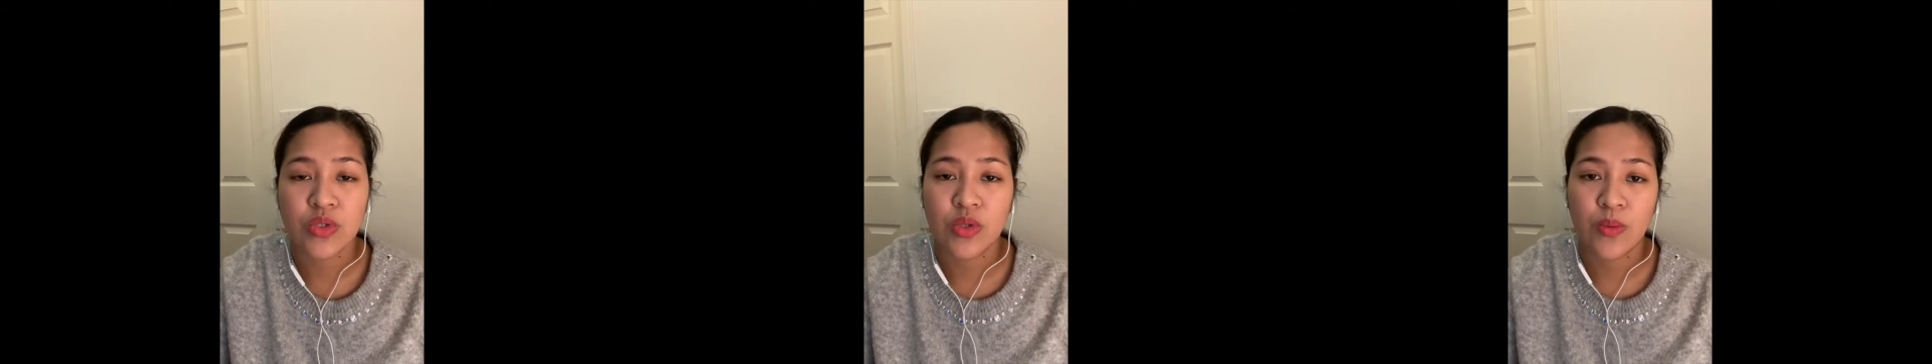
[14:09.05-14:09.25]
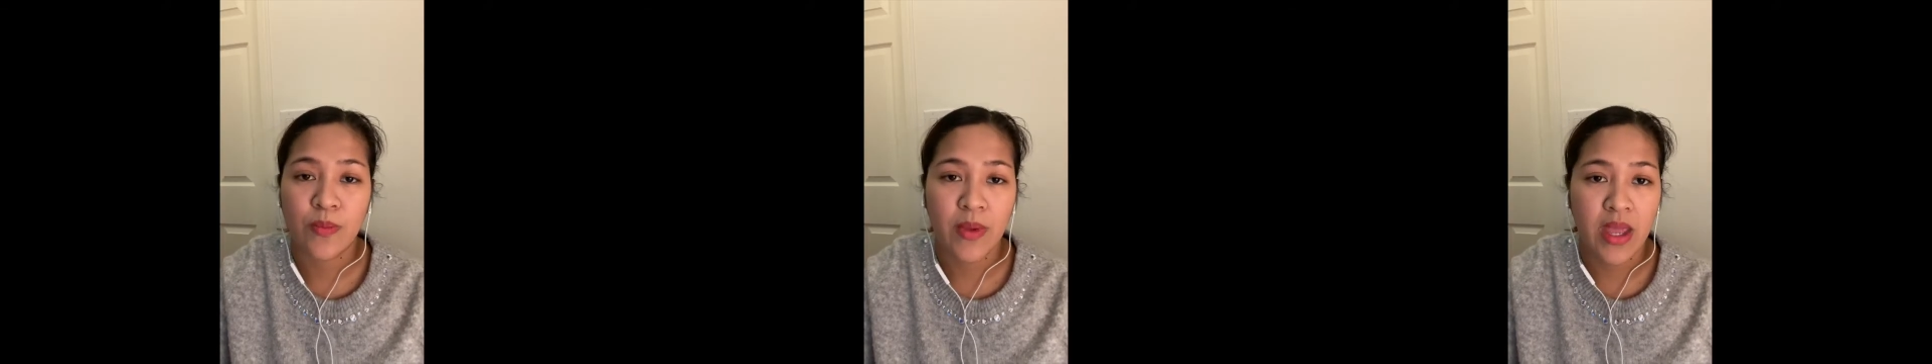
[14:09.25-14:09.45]

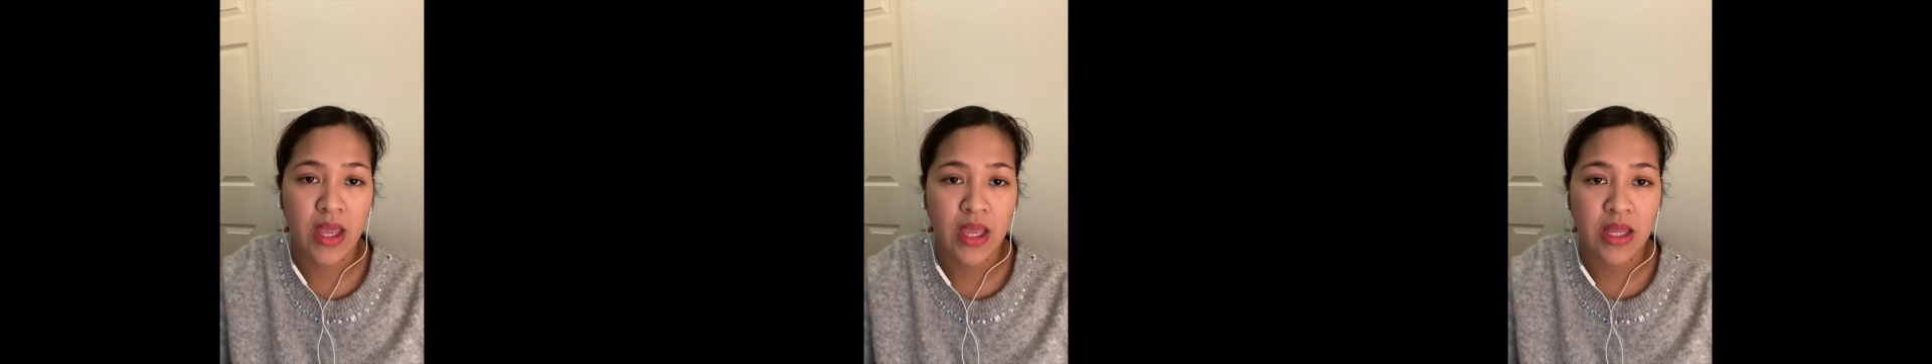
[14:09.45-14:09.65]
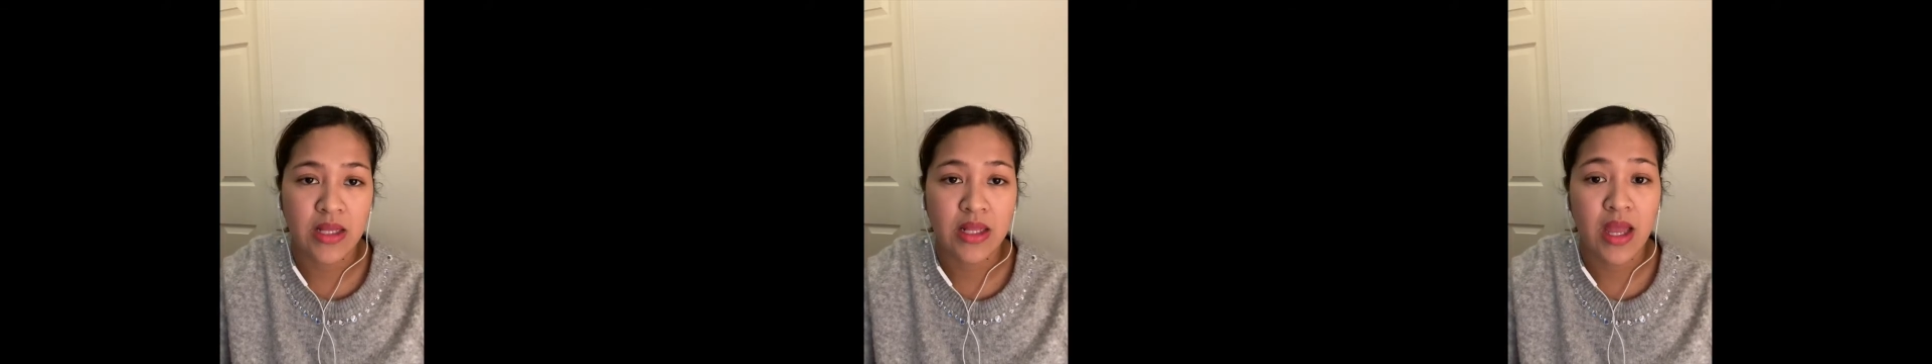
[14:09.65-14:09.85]
to
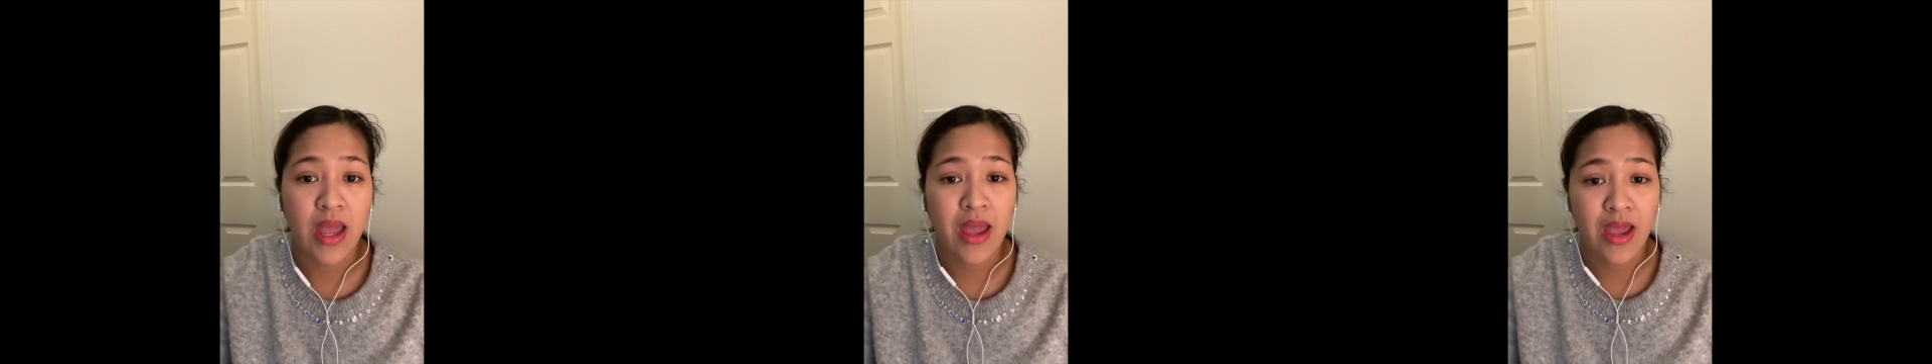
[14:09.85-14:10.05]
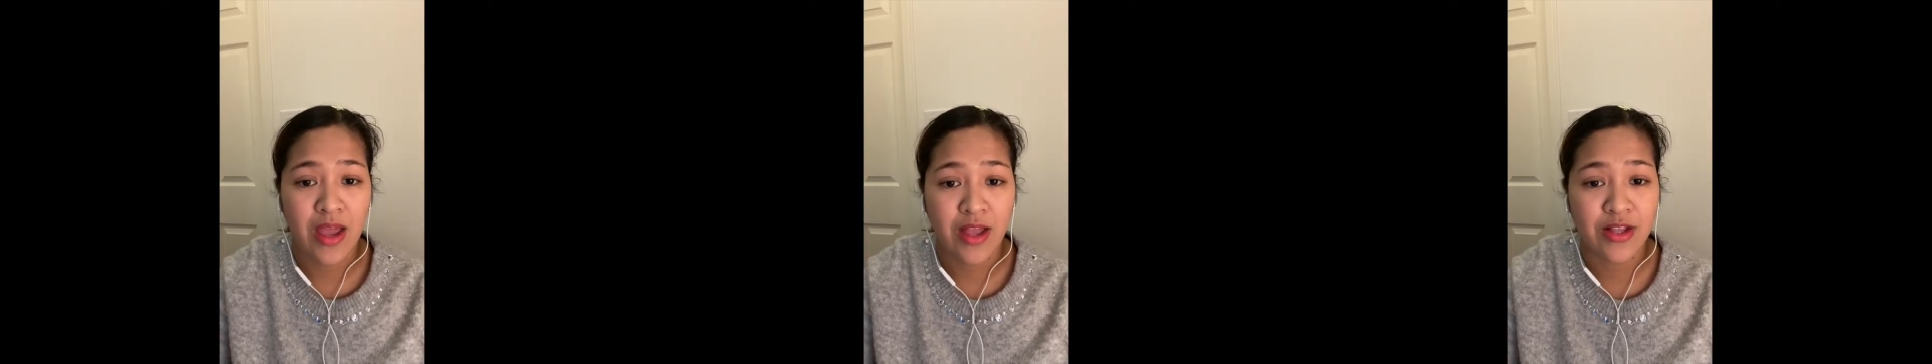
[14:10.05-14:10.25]
pain
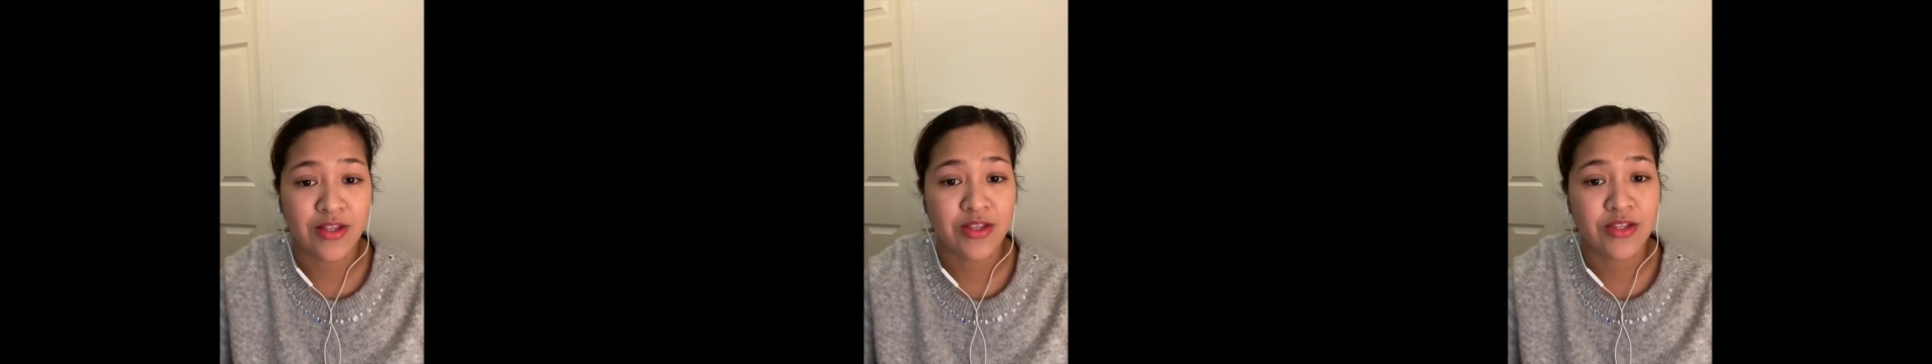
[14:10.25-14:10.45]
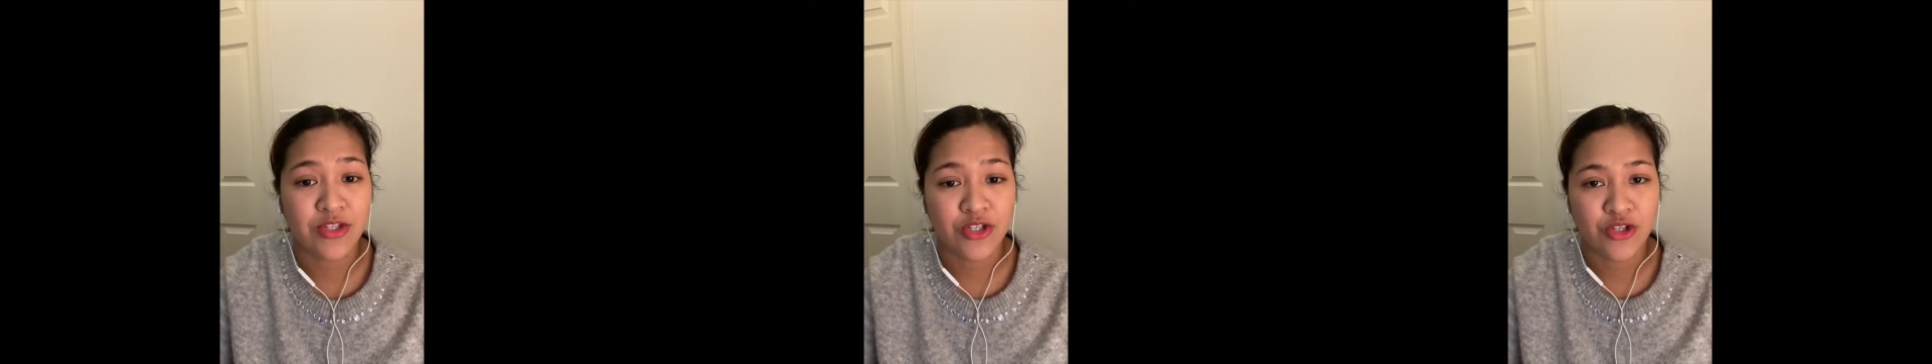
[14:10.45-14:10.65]
and
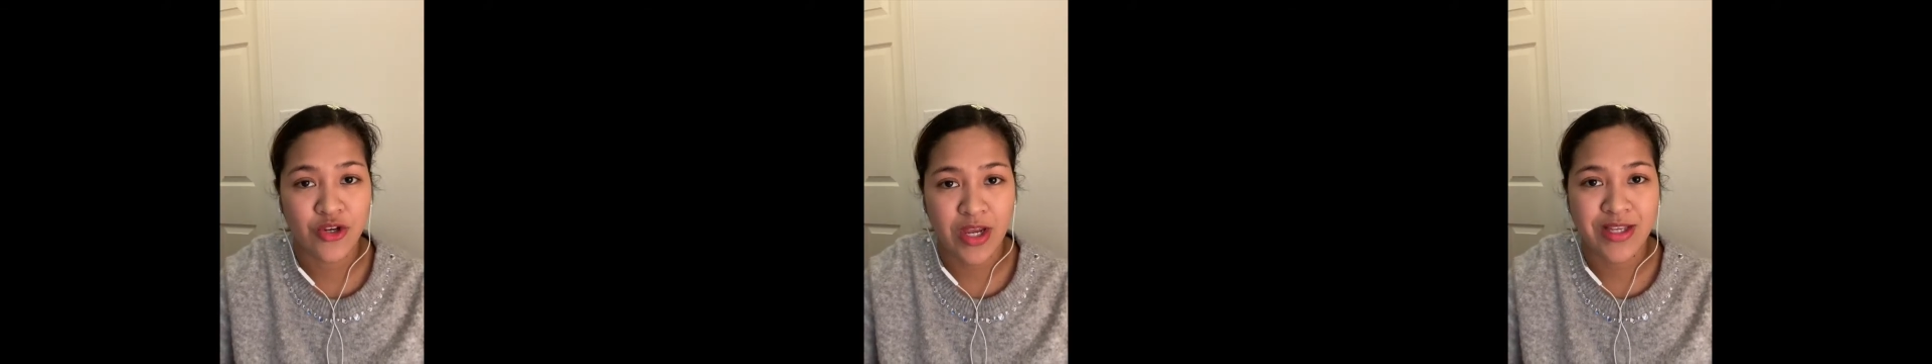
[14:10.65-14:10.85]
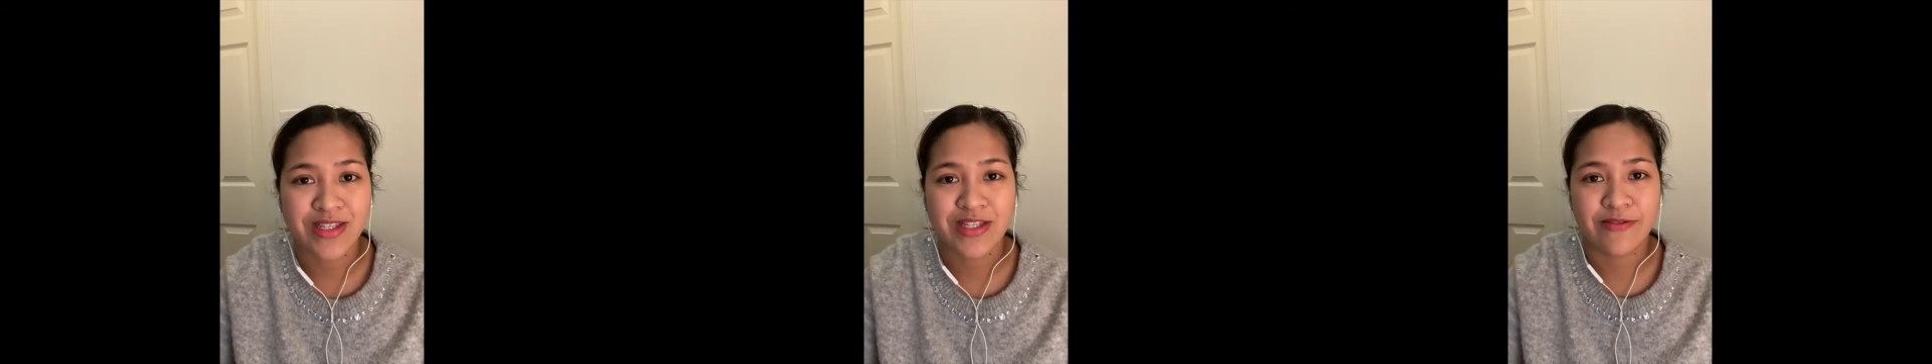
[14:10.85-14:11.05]
stress.